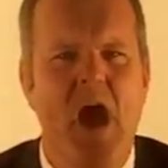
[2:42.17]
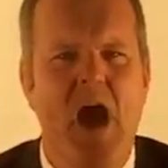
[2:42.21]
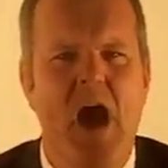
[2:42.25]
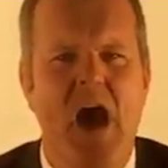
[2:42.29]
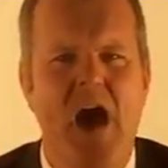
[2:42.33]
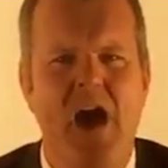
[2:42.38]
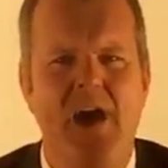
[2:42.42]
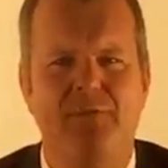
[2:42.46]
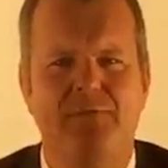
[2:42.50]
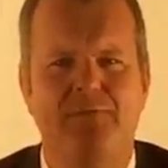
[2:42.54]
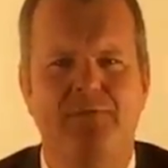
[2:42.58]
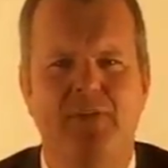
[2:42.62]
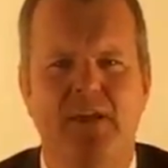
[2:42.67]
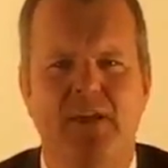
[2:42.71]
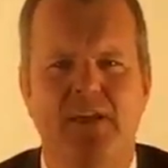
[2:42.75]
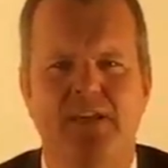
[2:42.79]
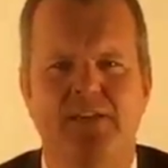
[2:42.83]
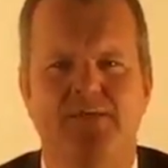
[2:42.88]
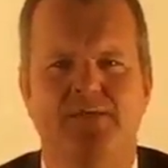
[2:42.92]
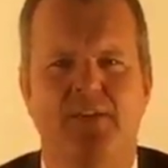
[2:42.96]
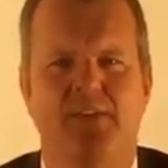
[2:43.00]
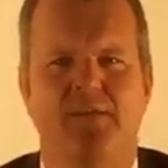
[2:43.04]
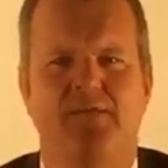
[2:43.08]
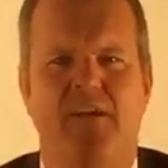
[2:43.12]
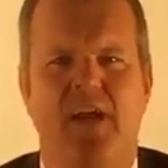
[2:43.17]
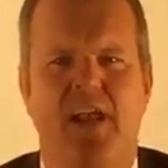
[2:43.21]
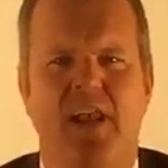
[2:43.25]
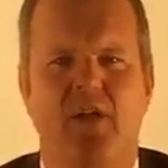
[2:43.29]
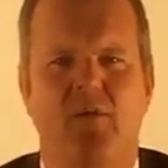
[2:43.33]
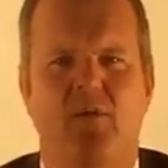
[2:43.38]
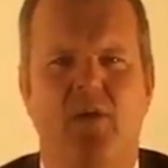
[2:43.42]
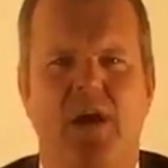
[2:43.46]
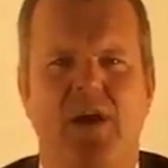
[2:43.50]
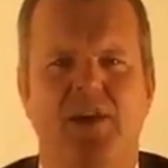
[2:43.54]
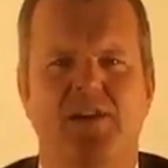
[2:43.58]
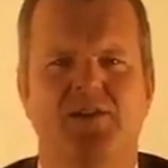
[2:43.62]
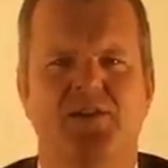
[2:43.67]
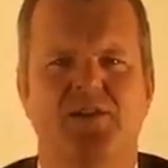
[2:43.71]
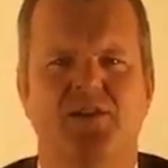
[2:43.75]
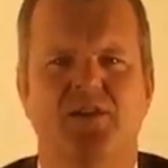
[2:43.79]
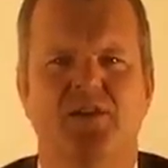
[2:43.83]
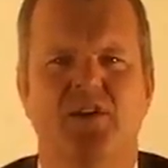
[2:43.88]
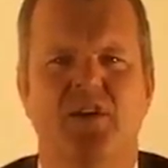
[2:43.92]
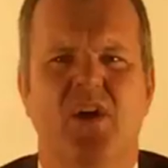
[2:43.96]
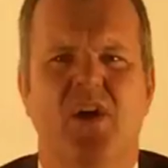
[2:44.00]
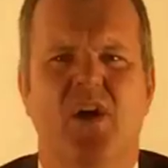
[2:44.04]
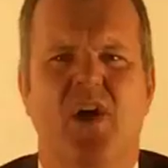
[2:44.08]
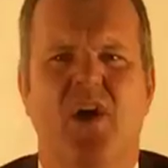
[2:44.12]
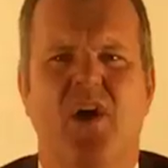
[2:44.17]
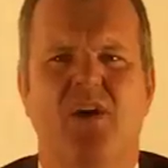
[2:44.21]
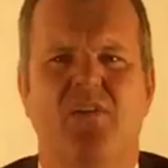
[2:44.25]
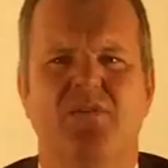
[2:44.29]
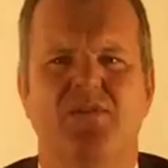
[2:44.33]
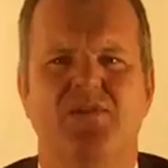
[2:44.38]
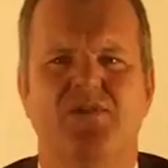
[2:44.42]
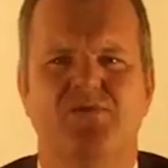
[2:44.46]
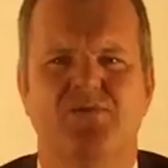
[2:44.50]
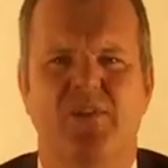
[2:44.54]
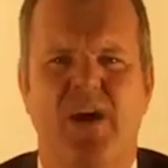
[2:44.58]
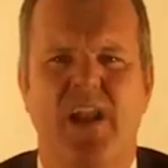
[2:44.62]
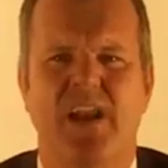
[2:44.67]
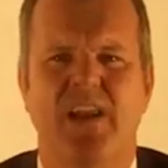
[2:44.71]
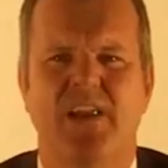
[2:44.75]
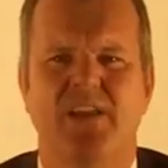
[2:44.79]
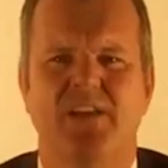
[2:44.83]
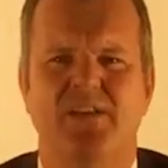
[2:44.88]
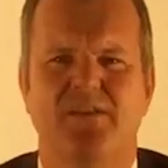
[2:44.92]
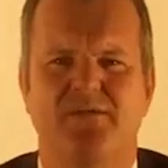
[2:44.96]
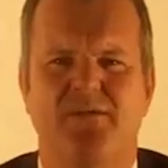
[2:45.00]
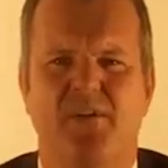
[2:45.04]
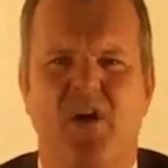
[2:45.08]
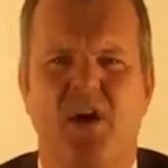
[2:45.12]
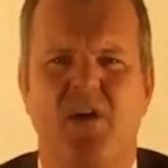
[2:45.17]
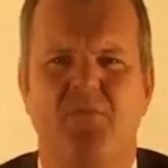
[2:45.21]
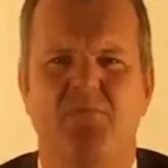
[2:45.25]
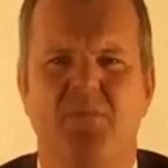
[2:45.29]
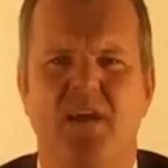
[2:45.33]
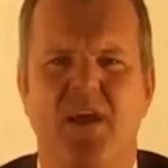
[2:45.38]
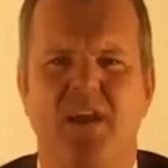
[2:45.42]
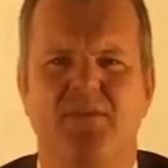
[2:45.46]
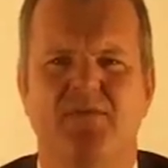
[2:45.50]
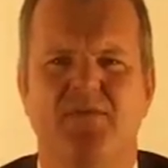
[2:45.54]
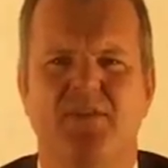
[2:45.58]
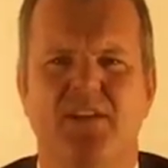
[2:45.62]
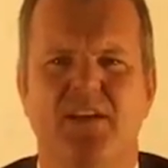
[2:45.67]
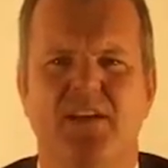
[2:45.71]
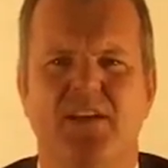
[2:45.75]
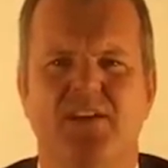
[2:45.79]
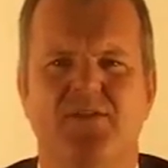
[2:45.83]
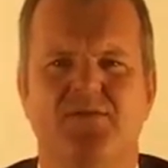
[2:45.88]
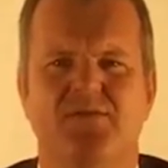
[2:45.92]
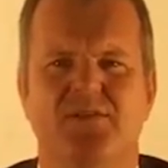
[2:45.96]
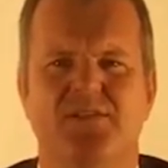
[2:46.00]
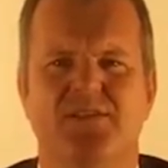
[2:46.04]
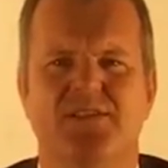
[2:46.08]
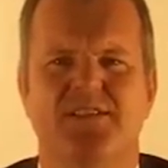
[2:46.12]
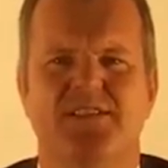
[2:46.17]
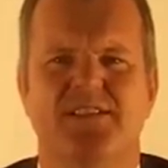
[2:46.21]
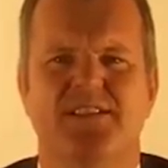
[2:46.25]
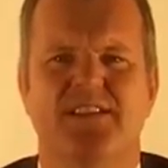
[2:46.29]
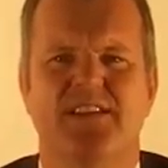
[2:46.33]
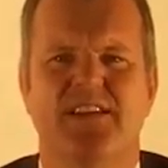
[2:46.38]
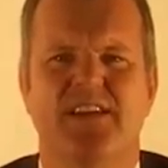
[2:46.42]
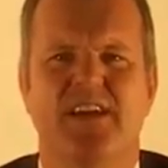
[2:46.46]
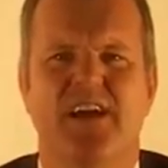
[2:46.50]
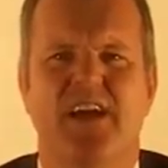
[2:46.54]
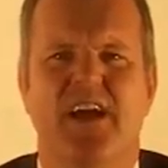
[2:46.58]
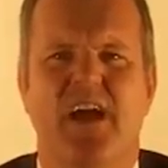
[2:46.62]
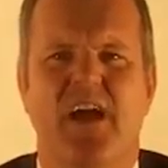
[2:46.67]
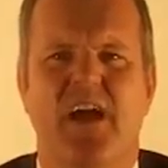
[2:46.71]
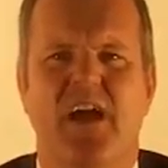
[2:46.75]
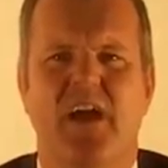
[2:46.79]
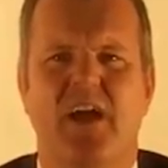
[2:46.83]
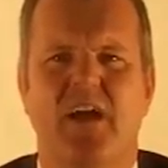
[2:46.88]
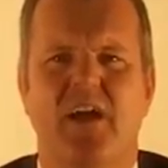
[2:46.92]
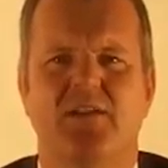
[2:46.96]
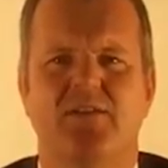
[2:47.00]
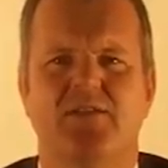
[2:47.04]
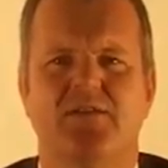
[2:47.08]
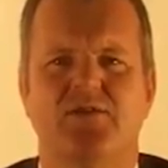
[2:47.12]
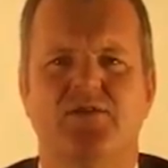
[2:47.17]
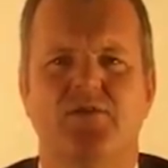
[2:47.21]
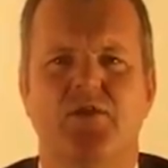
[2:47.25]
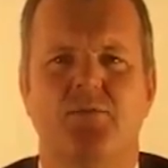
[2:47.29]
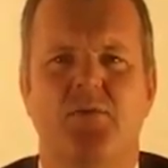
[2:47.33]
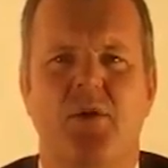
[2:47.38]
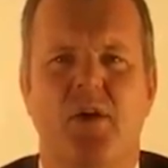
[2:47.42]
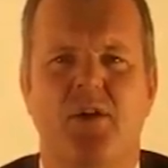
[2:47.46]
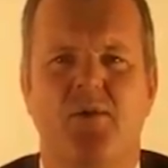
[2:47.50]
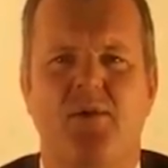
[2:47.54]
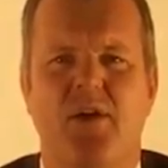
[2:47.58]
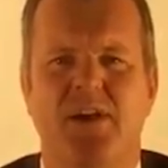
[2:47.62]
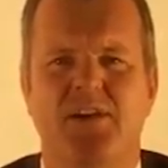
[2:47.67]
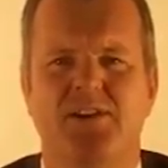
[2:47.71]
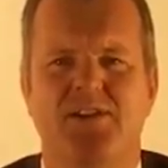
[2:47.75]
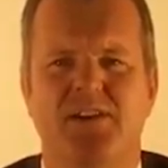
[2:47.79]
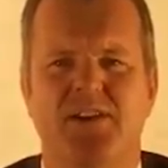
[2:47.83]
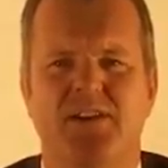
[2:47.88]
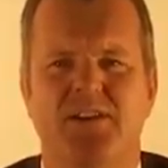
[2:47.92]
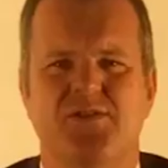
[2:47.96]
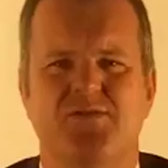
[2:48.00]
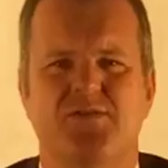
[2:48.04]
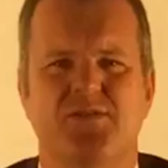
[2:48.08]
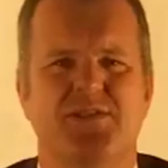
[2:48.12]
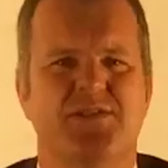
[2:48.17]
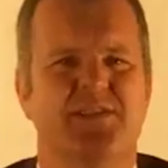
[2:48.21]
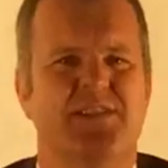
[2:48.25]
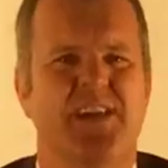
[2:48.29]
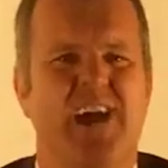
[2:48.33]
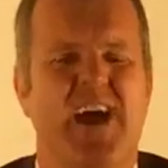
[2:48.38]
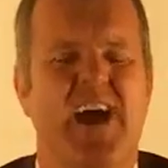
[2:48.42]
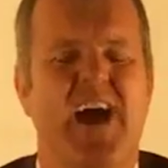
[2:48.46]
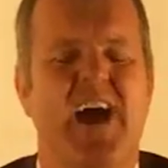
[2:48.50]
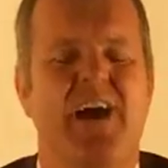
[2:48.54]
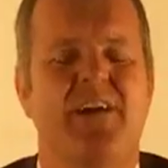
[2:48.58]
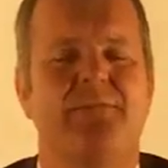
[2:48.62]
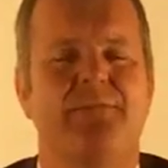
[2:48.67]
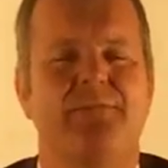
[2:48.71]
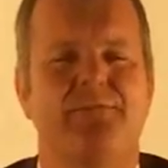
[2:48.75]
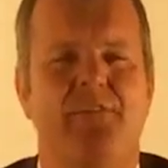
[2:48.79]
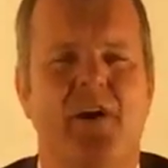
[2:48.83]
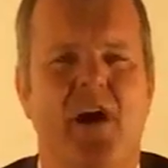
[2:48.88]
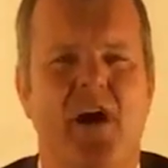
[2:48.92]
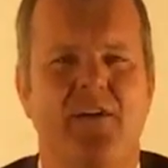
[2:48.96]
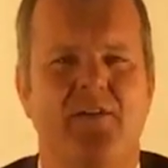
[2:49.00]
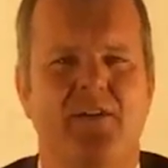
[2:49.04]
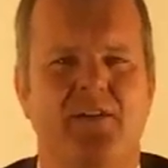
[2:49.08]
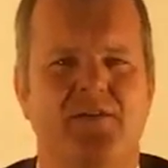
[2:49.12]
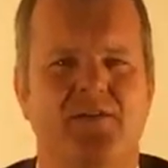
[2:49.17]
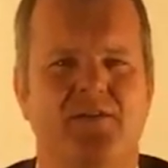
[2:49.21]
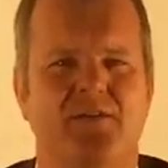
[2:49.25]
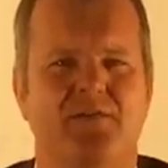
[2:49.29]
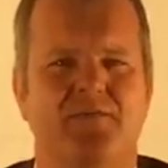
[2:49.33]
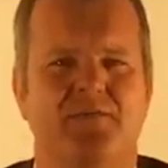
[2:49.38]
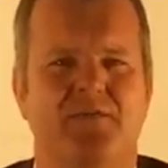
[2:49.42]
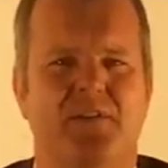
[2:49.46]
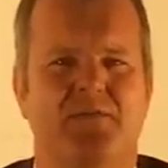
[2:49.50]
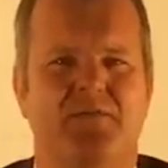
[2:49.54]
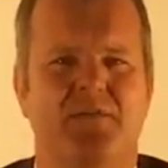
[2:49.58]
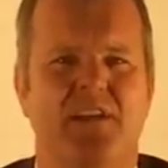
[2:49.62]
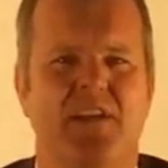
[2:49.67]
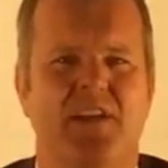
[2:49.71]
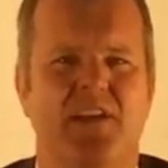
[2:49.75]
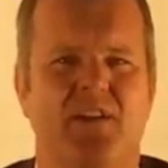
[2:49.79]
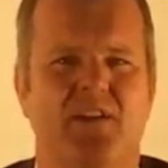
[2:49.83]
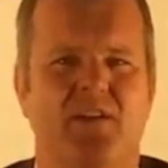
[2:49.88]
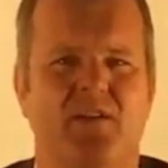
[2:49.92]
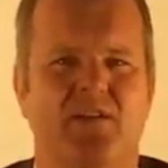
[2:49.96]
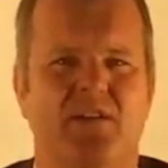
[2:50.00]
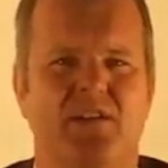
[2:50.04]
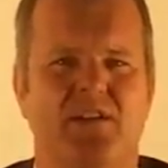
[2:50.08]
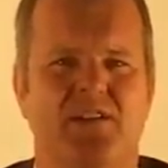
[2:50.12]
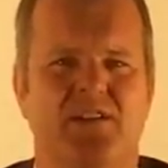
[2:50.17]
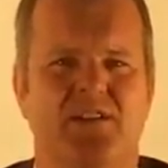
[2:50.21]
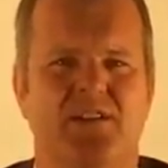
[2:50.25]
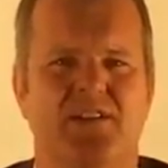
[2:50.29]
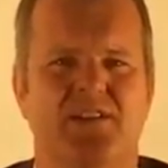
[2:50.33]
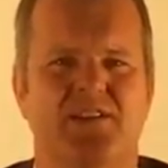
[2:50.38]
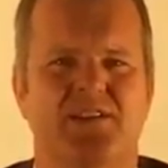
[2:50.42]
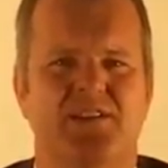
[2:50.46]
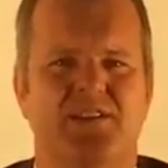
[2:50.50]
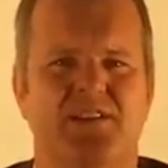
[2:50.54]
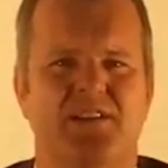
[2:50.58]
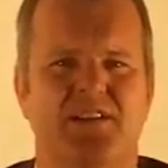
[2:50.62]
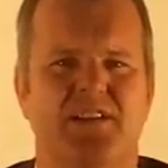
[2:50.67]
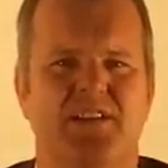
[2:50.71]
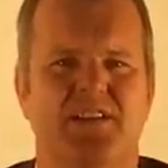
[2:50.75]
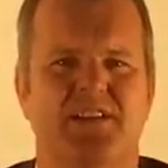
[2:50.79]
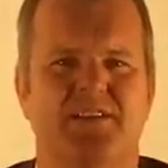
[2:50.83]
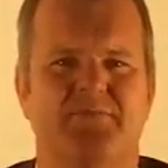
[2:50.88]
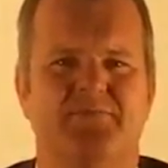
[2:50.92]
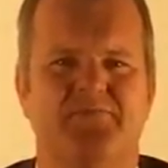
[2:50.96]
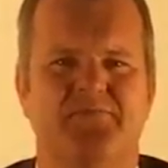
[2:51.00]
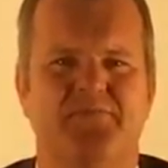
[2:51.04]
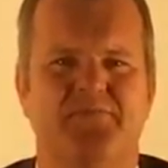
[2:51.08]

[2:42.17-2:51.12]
Our fees for the valuation of Australian defined benefit interests superannuation interests are $550 including GST.